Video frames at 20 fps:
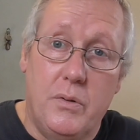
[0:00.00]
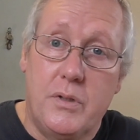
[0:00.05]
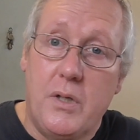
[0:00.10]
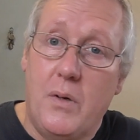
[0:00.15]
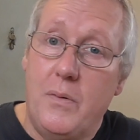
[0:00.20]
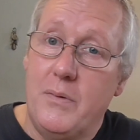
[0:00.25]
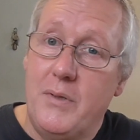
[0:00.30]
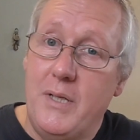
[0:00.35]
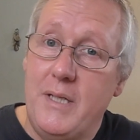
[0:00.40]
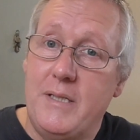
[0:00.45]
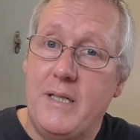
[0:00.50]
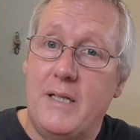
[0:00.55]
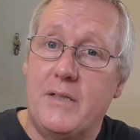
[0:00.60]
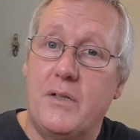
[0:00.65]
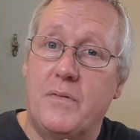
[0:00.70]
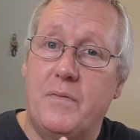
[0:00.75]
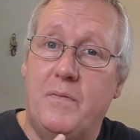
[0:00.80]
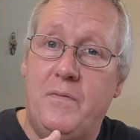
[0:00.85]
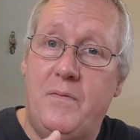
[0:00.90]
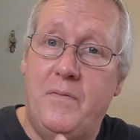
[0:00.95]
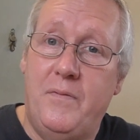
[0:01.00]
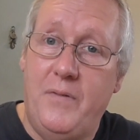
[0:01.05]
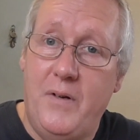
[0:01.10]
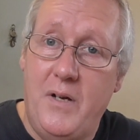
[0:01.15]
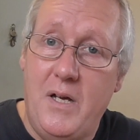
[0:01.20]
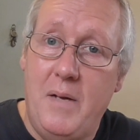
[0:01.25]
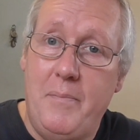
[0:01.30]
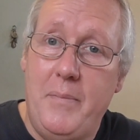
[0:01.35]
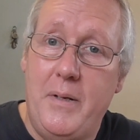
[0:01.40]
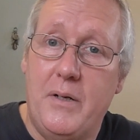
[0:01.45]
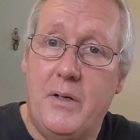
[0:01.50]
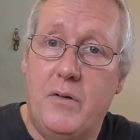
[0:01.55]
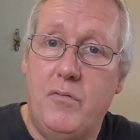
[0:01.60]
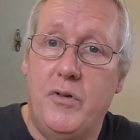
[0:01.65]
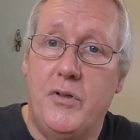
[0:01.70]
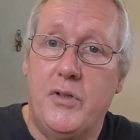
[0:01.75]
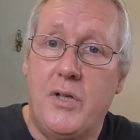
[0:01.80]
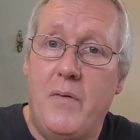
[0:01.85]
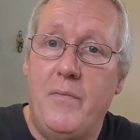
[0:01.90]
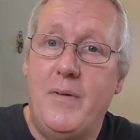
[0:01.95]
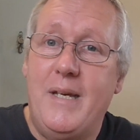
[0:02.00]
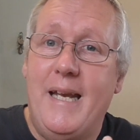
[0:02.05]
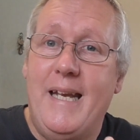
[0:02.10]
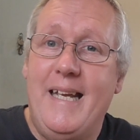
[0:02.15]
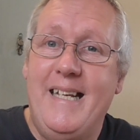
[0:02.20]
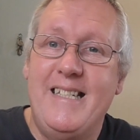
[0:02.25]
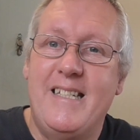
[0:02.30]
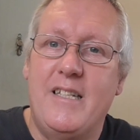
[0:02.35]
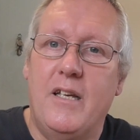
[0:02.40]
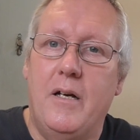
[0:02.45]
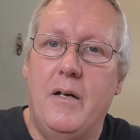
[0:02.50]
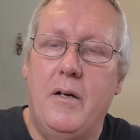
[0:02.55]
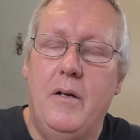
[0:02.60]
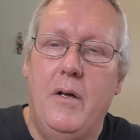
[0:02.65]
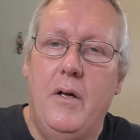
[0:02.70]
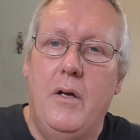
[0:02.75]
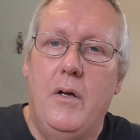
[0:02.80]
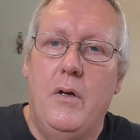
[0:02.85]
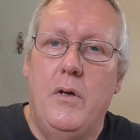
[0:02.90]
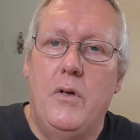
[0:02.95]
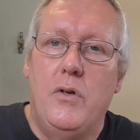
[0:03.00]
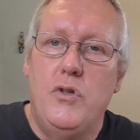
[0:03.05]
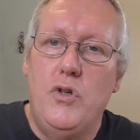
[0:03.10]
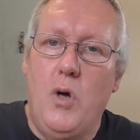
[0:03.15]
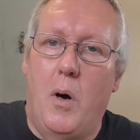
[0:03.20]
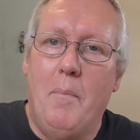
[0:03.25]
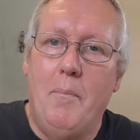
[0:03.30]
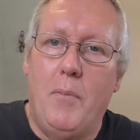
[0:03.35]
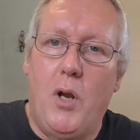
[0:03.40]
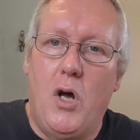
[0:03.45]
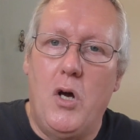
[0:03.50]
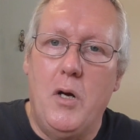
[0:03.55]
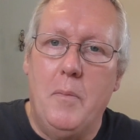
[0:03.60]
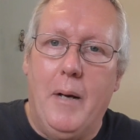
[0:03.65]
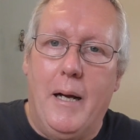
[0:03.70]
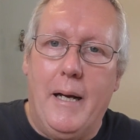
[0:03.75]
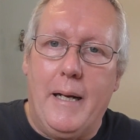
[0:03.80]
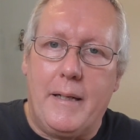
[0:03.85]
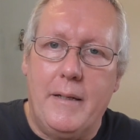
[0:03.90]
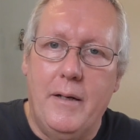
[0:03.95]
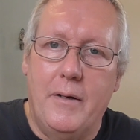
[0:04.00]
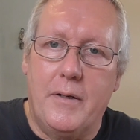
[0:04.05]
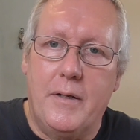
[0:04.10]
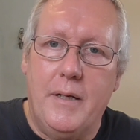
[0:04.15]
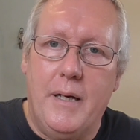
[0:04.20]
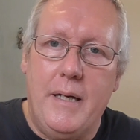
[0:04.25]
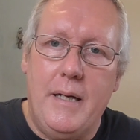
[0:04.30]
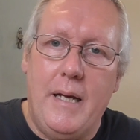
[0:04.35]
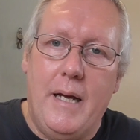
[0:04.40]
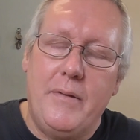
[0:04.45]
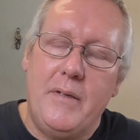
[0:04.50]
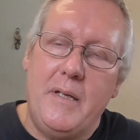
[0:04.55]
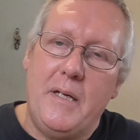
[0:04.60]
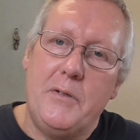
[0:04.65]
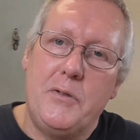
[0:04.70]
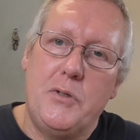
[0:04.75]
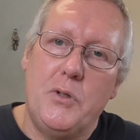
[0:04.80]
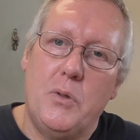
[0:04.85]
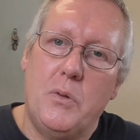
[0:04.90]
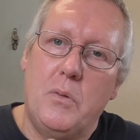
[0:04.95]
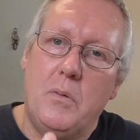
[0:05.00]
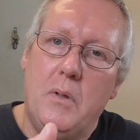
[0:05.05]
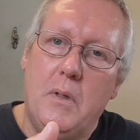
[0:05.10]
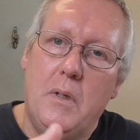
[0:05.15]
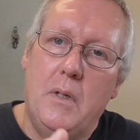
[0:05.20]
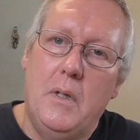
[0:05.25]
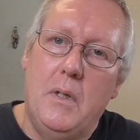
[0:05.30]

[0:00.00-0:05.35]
So this has a fair bit of grunt. Don't forget it's a non-blowback, okay, and the actual